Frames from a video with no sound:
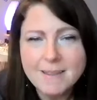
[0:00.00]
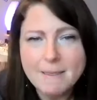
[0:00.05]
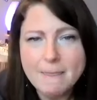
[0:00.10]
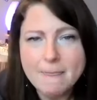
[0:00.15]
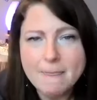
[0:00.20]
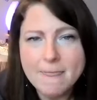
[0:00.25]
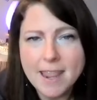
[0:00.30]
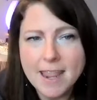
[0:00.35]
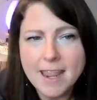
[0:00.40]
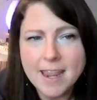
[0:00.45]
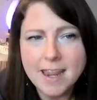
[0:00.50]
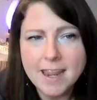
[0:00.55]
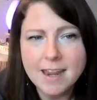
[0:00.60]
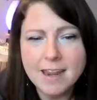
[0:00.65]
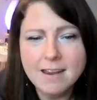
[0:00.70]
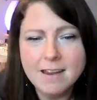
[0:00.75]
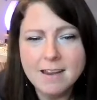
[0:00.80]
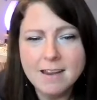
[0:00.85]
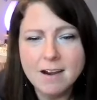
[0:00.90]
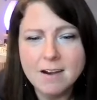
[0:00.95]

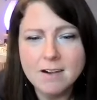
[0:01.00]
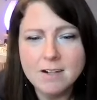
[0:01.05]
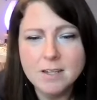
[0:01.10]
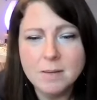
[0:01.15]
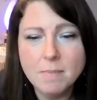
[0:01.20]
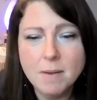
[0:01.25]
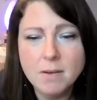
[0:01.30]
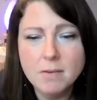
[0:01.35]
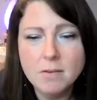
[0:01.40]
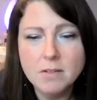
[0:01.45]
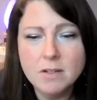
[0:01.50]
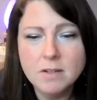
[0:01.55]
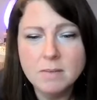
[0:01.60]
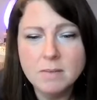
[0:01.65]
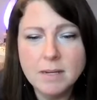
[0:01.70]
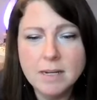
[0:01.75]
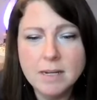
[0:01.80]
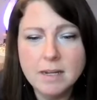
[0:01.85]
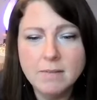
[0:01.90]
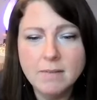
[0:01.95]
They are supposed to
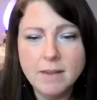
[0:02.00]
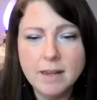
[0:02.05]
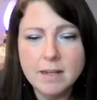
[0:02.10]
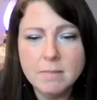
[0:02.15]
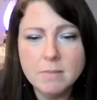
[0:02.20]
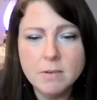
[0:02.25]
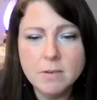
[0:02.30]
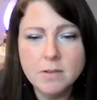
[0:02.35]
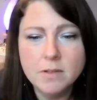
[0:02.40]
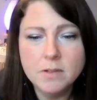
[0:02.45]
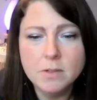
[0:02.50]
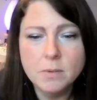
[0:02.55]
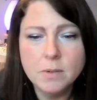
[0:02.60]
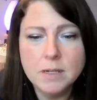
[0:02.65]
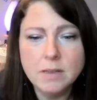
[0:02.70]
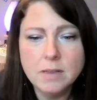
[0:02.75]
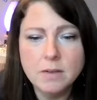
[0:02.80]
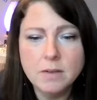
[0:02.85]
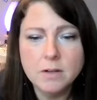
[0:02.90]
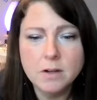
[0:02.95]
be available on the
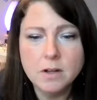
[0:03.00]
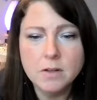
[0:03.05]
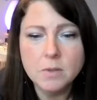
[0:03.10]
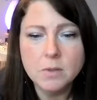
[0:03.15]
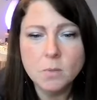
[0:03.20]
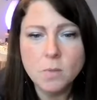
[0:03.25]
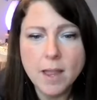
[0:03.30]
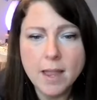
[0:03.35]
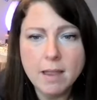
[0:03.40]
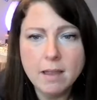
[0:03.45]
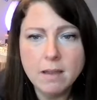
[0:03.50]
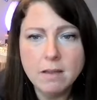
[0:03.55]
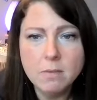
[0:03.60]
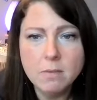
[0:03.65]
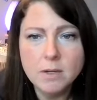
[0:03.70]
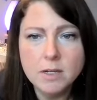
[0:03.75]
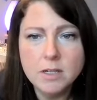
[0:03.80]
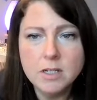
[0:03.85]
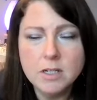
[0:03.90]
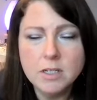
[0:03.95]
23rd as well,
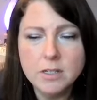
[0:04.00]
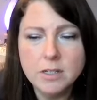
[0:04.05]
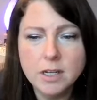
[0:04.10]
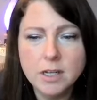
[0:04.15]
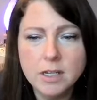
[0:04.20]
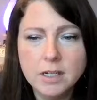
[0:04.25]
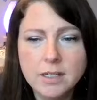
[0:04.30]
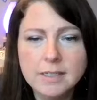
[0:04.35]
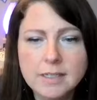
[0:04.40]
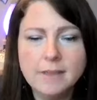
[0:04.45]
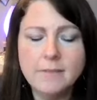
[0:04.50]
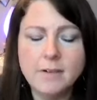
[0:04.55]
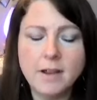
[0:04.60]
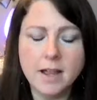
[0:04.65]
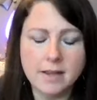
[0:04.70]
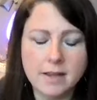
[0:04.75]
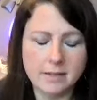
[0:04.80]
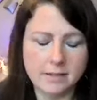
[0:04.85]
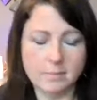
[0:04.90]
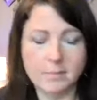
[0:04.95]
which is good because I've
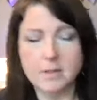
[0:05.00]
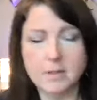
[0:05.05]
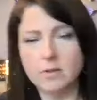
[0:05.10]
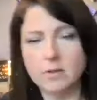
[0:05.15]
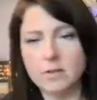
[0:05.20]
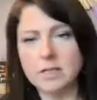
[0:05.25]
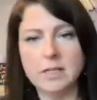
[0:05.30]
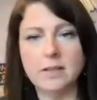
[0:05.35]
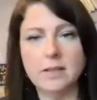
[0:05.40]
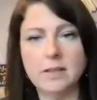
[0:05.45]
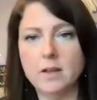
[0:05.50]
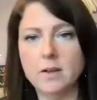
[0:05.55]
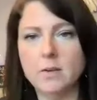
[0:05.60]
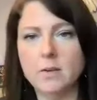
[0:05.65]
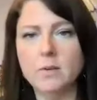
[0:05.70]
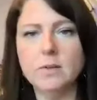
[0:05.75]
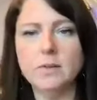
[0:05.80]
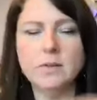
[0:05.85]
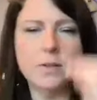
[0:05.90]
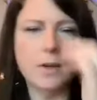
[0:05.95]
got some interest in
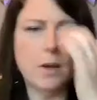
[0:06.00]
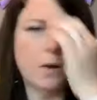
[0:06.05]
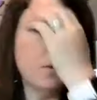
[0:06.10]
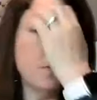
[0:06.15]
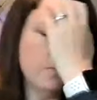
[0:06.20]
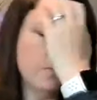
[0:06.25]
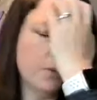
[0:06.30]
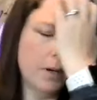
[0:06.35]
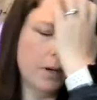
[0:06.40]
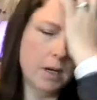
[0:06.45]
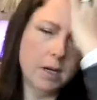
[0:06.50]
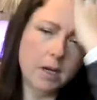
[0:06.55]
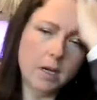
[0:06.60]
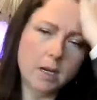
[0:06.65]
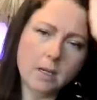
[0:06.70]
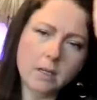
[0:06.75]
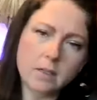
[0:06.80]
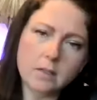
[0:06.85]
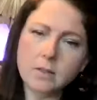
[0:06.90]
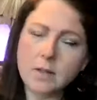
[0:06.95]
those.
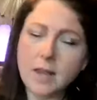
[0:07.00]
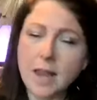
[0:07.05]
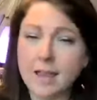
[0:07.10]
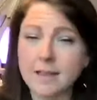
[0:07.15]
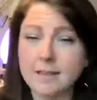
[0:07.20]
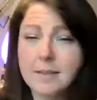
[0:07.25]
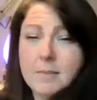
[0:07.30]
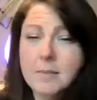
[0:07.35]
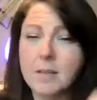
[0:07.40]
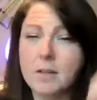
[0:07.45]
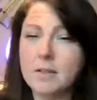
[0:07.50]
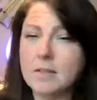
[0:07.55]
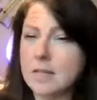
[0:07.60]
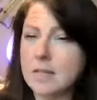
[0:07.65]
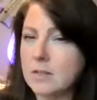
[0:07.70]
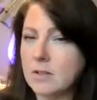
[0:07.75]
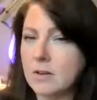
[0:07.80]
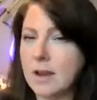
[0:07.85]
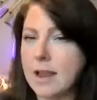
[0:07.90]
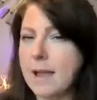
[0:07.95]
So yeah, some of those
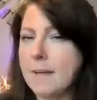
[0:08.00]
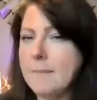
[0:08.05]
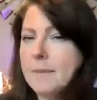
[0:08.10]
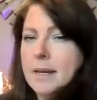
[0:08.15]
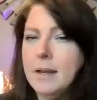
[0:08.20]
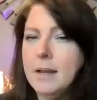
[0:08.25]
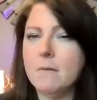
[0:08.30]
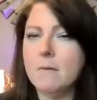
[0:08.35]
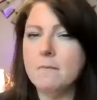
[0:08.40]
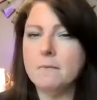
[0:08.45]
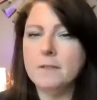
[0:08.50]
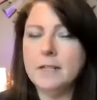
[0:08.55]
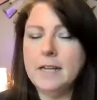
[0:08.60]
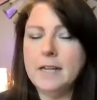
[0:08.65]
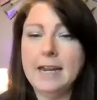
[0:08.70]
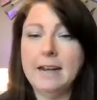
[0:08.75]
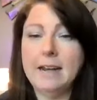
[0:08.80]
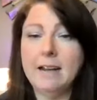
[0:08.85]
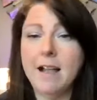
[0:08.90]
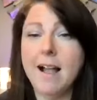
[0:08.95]
things are happening,
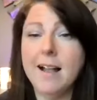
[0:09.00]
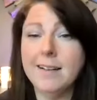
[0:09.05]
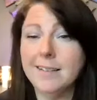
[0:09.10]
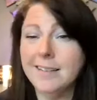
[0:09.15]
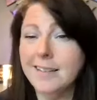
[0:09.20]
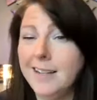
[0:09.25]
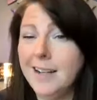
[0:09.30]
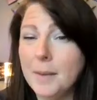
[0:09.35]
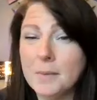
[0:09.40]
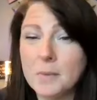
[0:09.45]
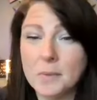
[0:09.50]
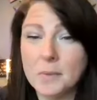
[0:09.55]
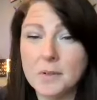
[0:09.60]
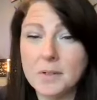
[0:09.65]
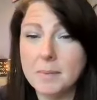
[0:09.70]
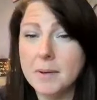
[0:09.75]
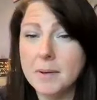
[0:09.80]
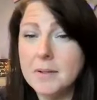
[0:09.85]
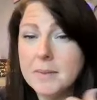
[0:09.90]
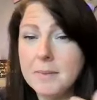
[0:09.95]
hopefully. And cotton cleanups were
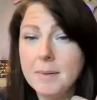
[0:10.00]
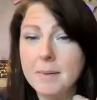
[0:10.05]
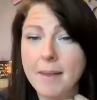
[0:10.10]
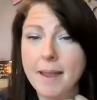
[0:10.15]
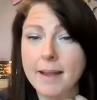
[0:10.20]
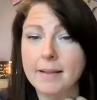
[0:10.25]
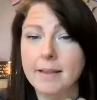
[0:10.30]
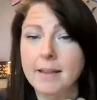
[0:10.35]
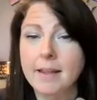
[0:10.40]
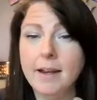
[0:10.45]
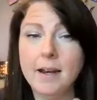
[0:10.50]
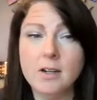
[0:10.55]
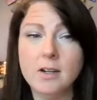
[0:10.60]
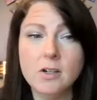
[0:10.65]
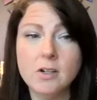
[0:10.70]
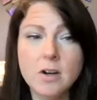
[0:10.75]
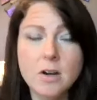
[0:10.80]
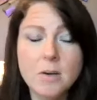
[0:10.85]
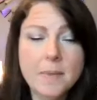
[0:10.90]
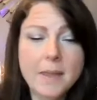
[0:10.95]
supposed to be back then. I
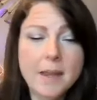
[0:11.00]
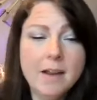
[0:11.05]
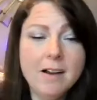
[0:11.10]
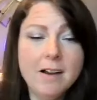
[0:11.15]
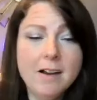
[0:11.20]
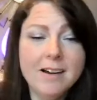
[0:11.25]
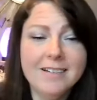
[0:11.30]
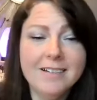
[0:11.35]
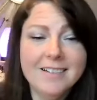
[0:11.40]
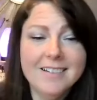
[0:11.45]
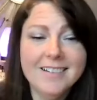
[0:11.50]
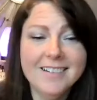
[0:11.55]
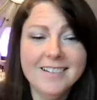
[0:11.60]
sure hope they are.